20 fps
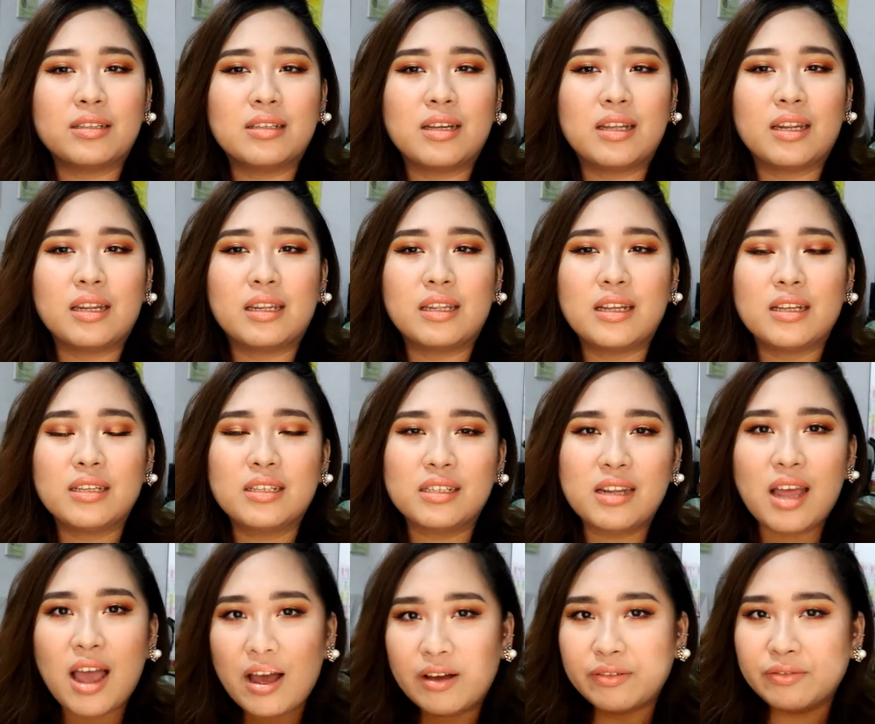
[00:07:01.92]
that doesn't
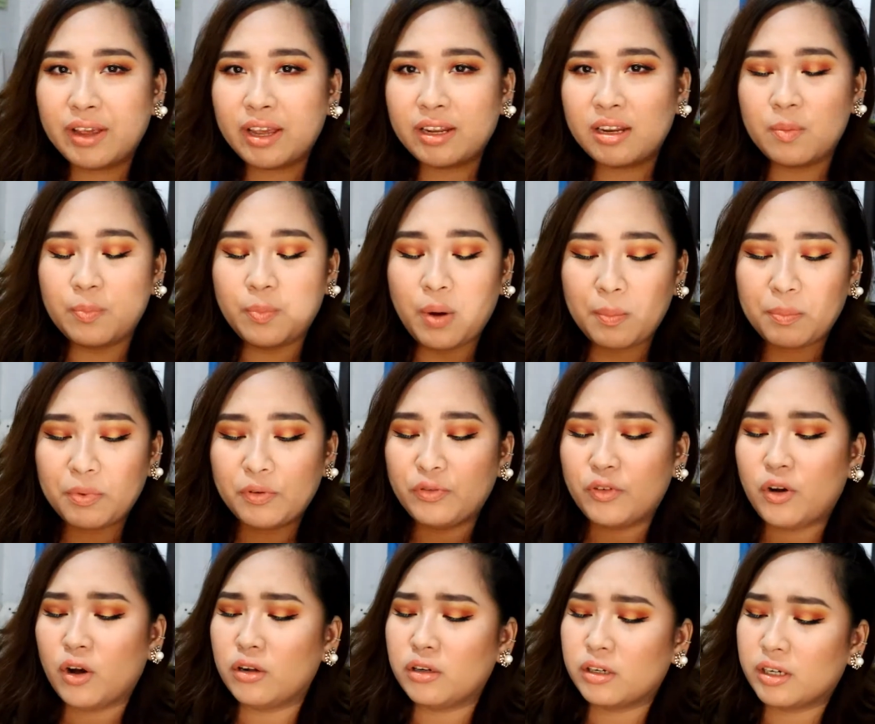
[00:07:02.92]
have any pop of
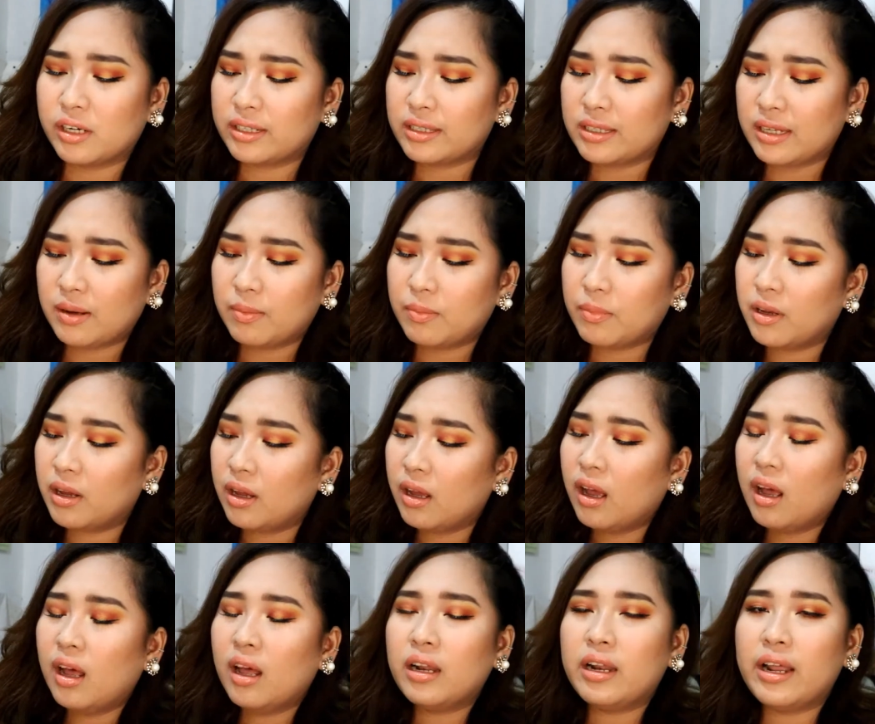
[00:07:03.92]
color in them.
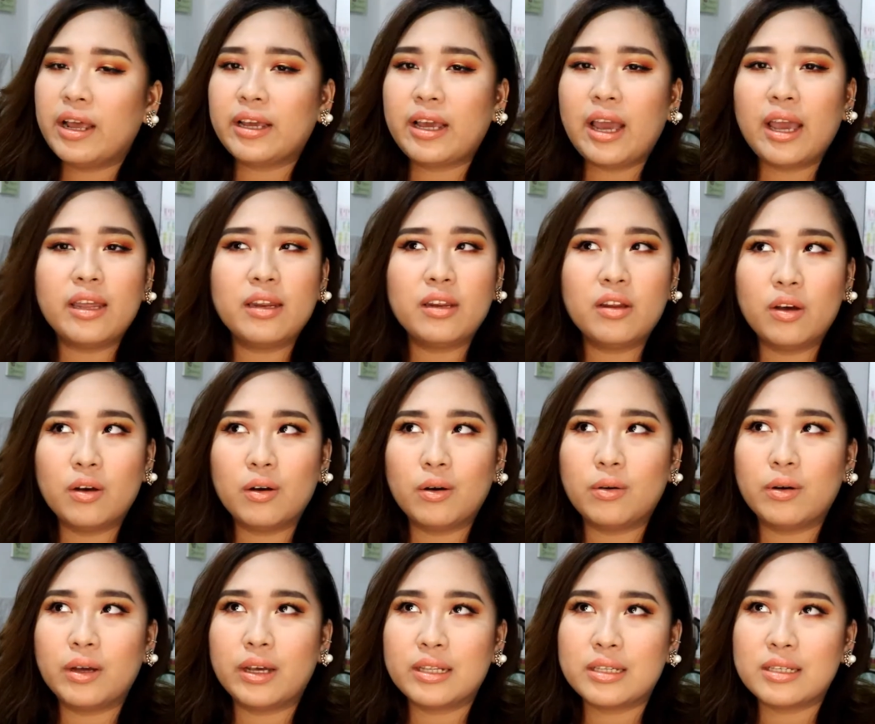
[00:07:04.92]
Like I
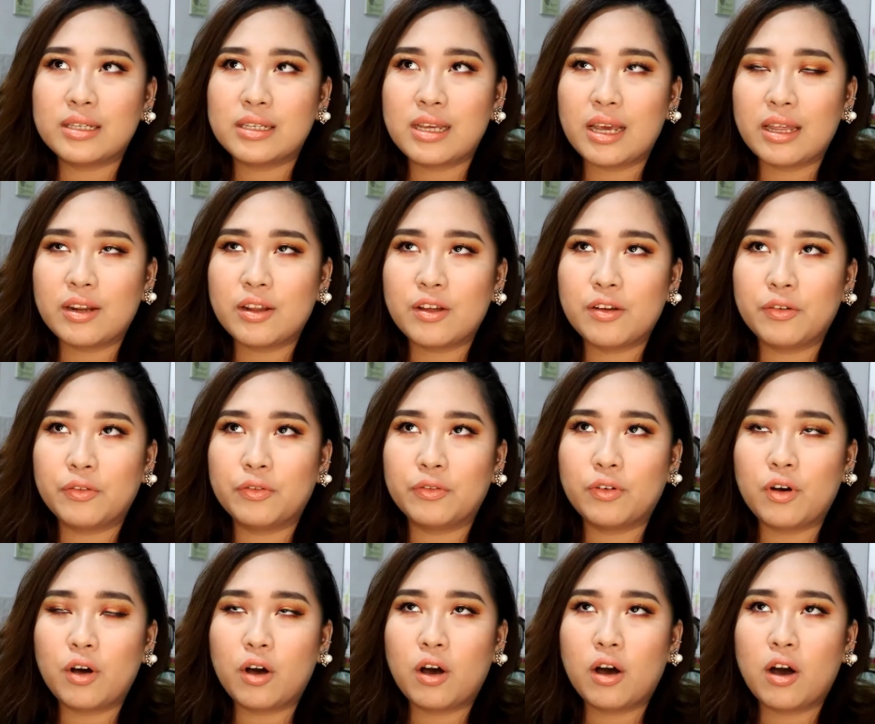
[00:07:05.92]
know it's kind of
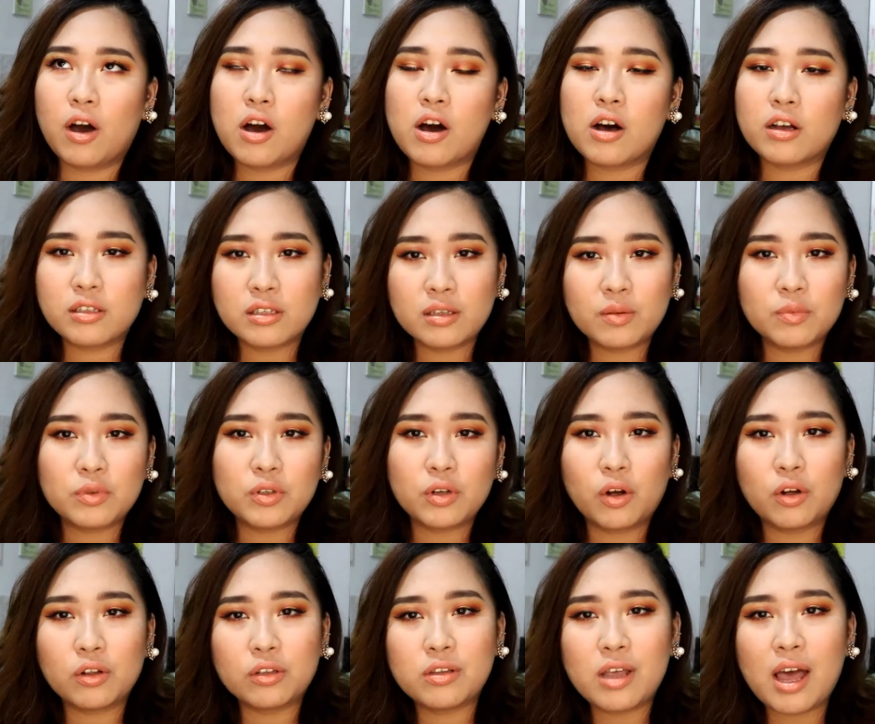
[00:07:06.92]
awesome to
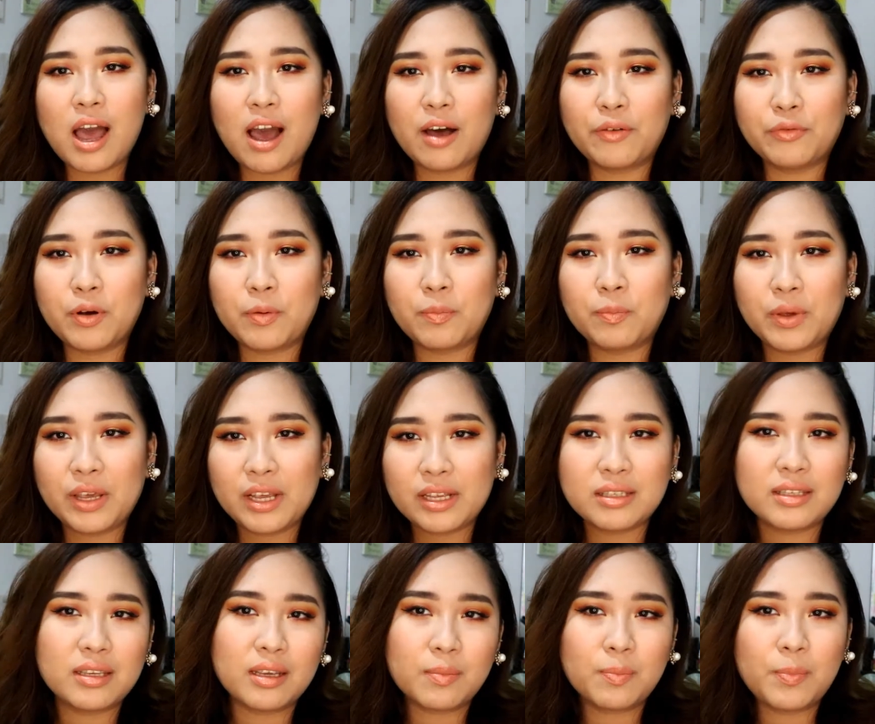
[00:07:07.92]
also have a
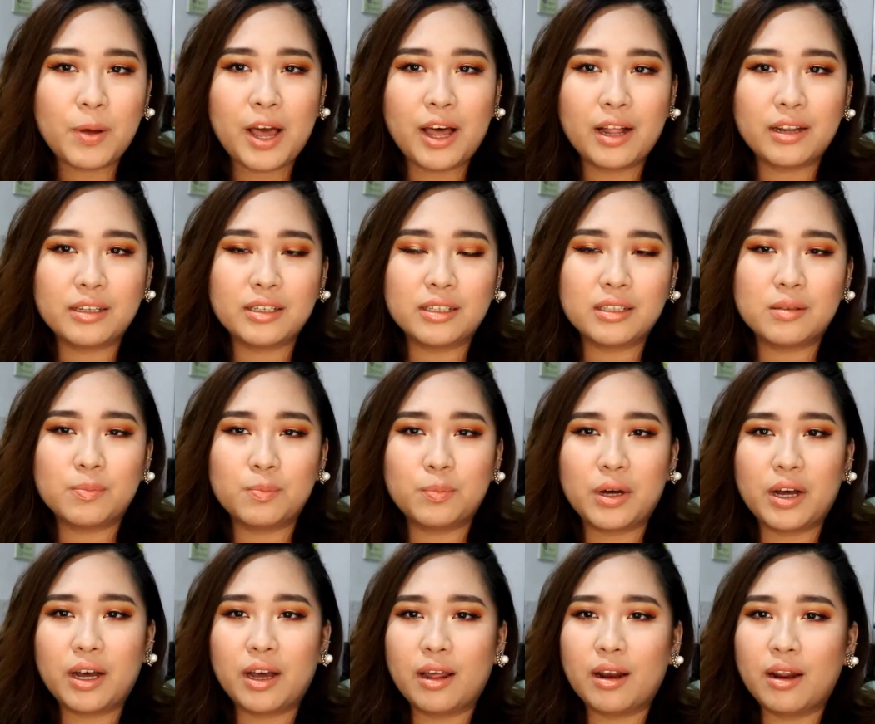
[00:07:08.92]
basic palette,
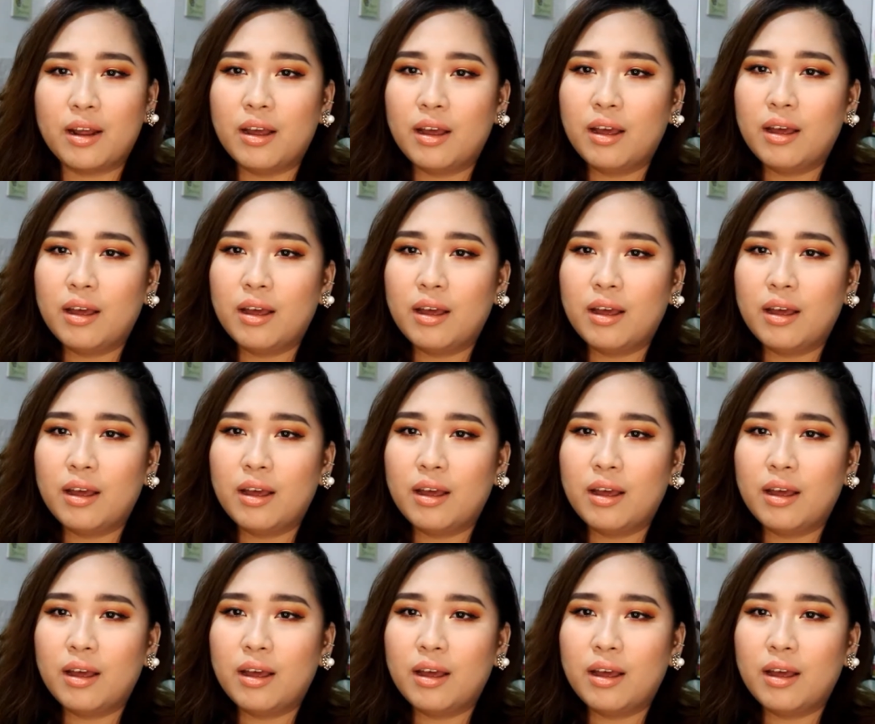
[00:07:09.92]
but